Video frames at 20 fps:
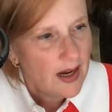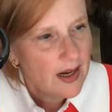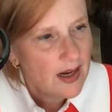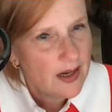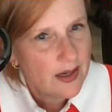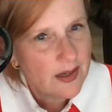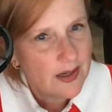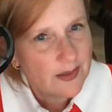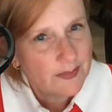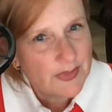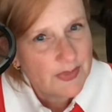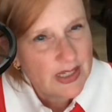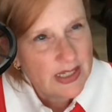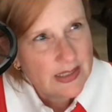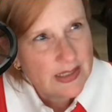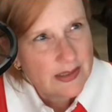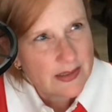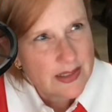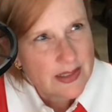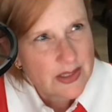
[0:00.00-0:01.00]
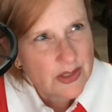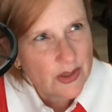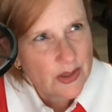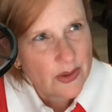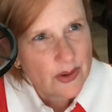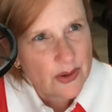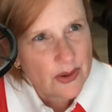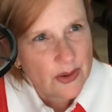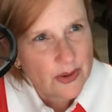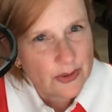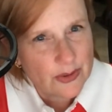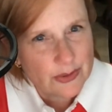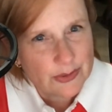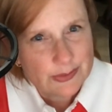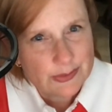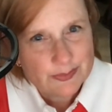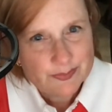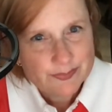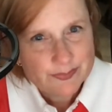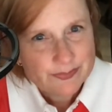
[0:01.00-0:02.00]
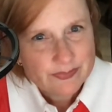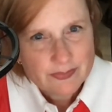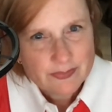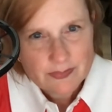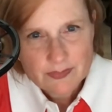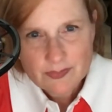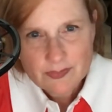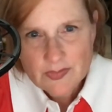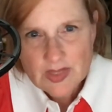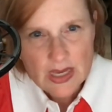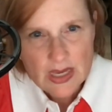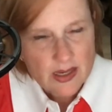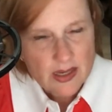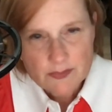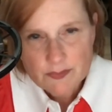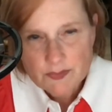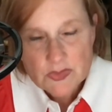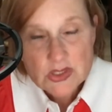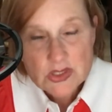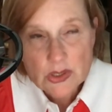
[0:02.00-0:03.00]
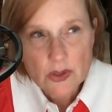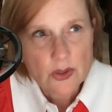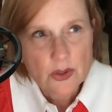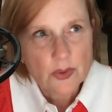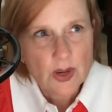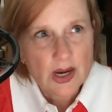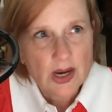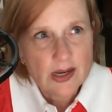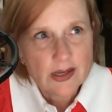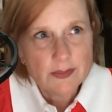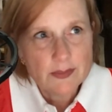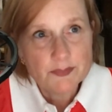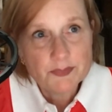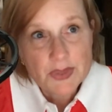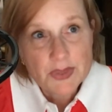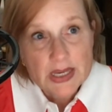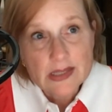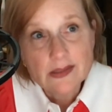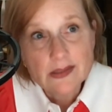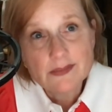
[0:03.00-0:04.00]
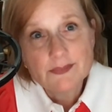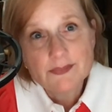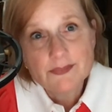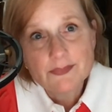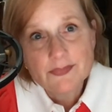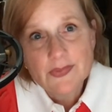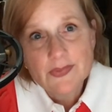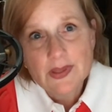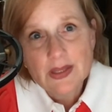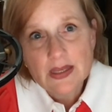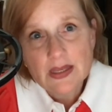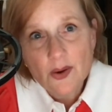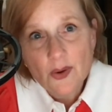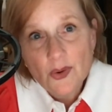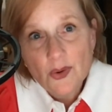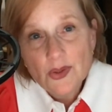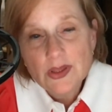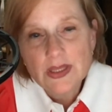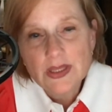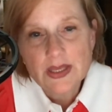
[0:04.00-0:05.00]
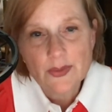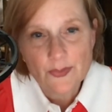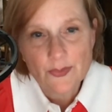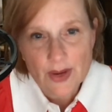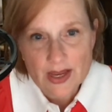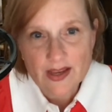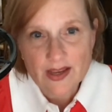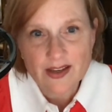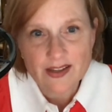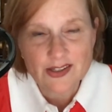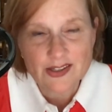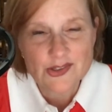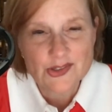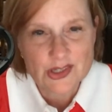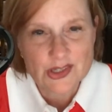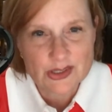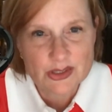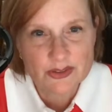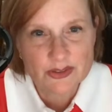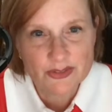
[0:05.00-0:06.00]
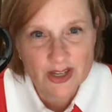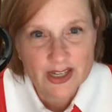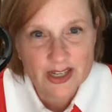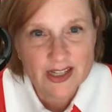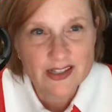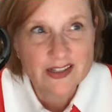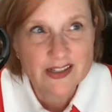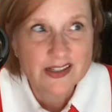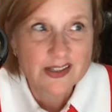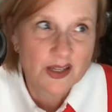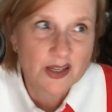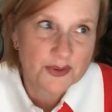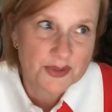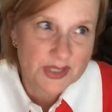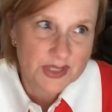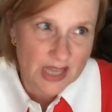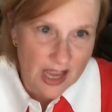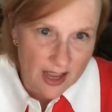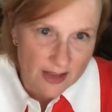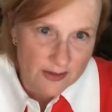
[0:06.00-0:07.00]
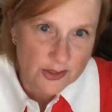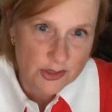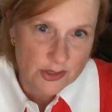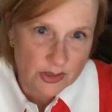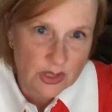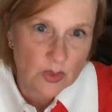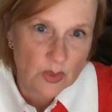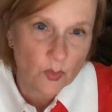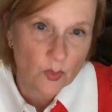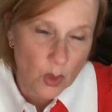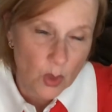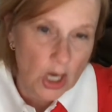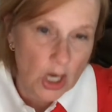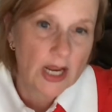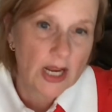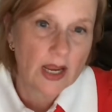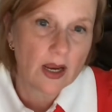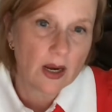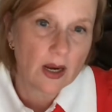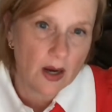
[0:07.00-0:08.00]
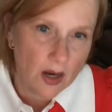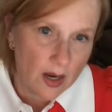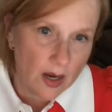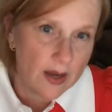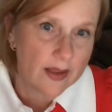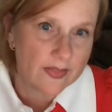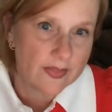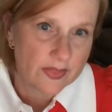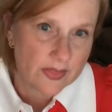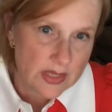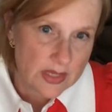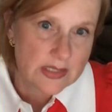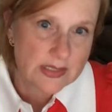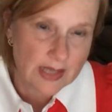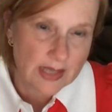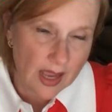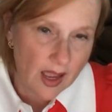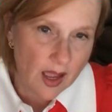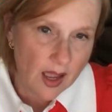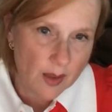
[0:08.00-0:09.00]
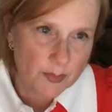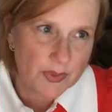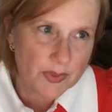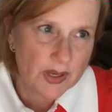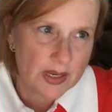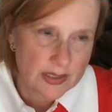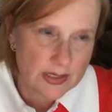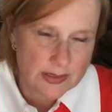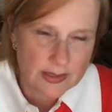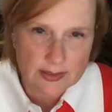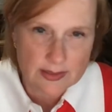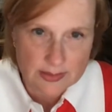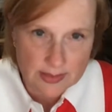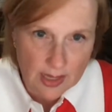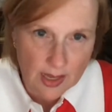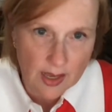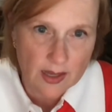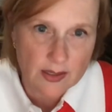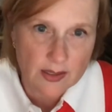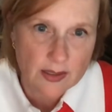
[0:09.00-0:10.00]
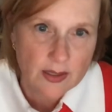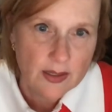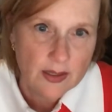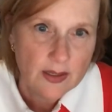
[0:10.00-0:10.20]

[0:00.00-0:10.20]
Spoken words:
And so, yeah. But the only way I could justify it is I was actually working on this app as I sat